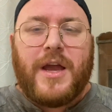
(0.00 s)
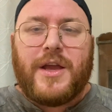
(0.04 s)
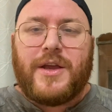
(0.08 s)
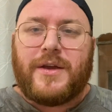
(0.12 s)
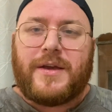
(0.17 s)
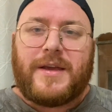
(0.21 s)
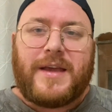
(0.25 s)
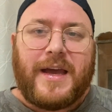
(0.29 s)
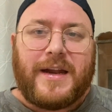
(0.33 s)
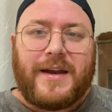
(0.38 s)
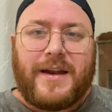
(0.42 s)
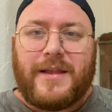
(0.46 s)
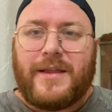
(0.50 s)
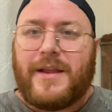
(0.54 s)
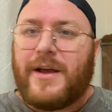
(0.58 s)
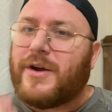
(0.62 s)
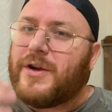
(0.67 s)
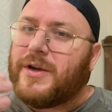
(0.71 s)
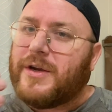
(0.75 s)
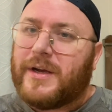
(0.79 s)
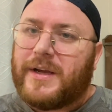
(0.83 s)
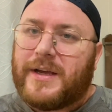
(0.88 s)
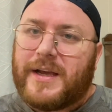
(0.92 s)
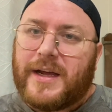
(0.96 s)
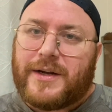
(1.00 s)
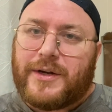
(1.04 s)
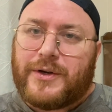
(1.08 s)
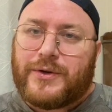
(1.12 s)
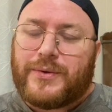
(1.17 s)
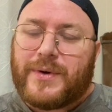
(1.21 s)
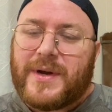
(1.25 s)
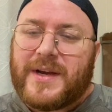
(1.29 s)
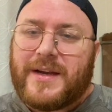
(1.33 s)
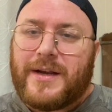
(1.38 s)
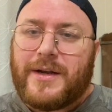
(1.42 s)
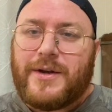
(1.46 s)
You get in there, you get a
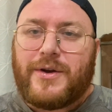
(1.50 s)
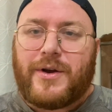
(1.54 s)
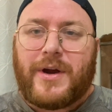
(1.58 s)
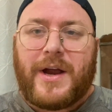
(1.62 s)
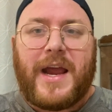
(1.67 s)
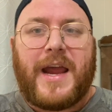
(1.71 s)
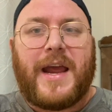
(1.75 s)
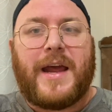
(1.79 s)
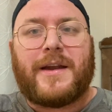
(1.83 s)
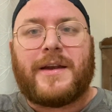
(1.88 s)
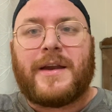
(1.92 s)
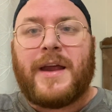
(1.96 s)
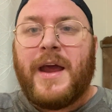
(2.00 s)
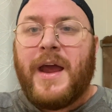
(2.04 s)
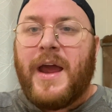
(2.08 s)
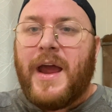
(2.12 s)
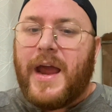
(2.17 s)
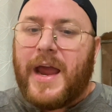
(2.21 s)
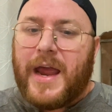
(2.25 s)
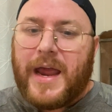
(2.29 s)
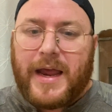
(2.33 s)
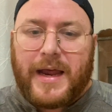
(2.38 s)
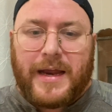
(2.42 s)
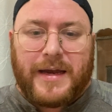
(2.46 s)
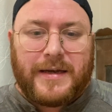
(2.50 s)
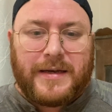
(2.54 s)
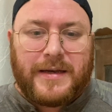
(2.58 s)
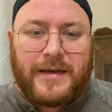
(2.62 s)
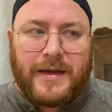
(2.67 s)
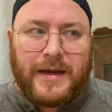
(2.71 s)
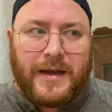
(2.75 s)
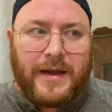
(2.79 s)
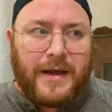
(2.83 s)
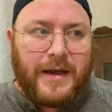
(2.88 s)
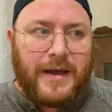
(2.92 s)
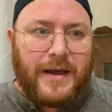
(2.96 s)
drink in your hand, and
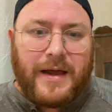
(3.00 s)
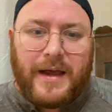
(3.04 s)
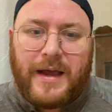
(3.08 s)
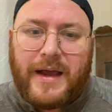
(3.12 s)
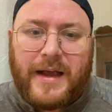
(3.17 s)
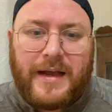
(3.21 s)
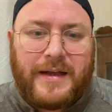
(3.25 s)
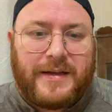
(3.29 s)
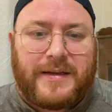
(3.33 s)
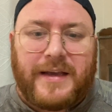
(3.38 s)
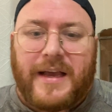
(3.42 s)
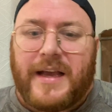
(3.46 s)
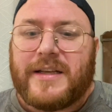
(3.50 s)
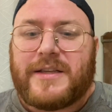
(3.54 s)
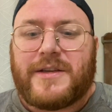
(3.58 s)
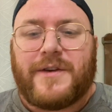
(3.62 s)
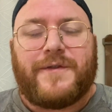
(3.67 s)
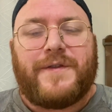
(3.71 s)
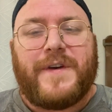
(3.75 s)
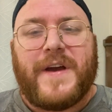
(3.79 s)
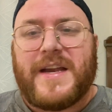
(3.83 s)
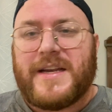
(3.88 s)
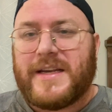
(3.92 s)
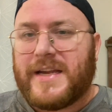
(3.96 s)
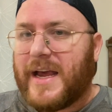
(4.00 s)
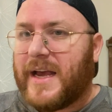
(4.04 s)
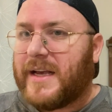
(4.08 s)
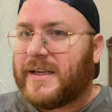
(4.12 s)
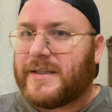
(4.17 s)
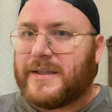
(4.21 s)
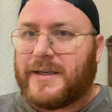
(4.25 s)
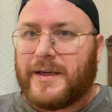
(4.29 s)
it's a fantastic